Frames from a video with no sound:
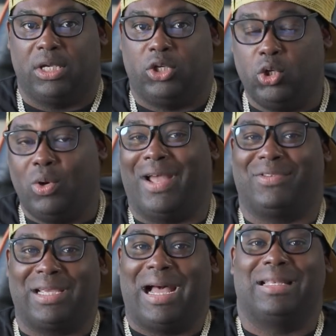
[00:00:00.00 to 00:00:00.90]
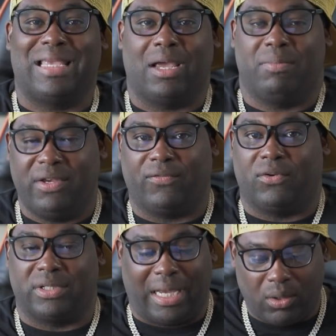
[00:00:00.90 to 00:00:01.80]
You have to contact me
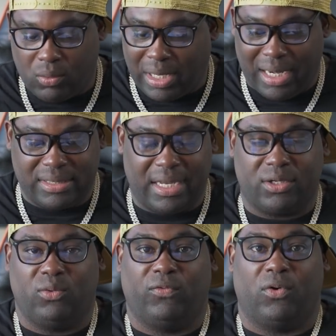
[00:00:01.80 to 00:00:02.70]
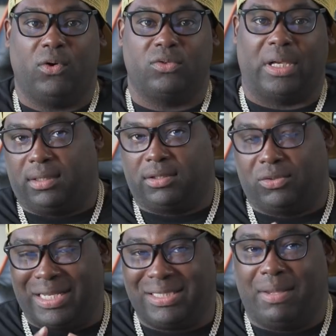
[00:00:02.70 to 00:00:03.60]
first. I don't contact you first. So
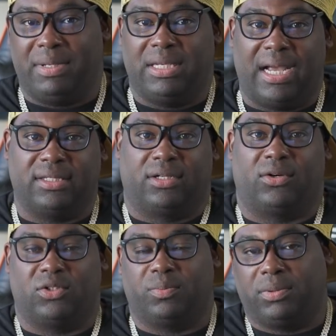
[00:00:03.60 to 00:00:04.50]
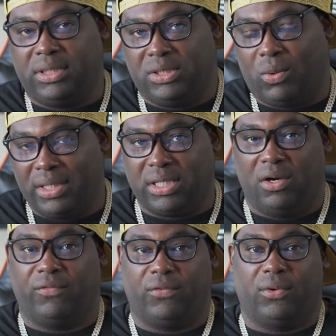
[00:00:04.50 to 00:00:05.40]
that's not me, guys and girls. Please watch
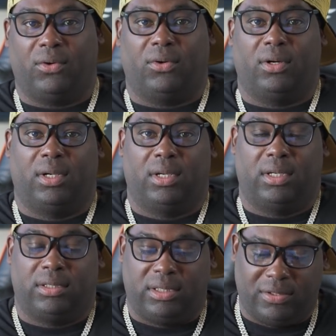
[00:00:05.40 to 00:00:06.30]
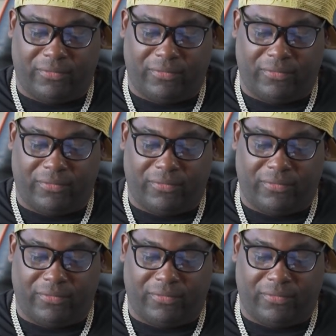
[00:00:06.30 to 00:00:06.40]
out for these